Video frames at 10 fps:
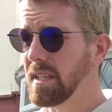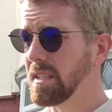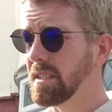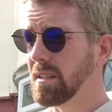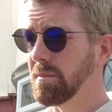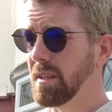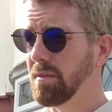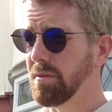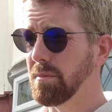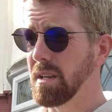Is it
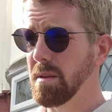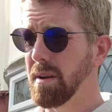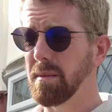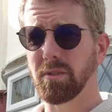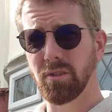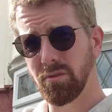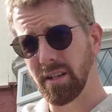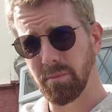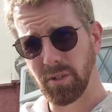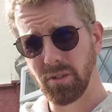something from perhaps the
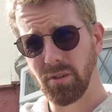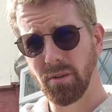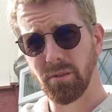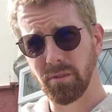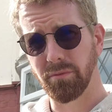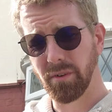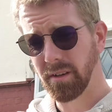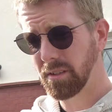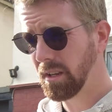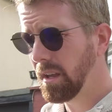transmission cooler at the
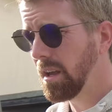front?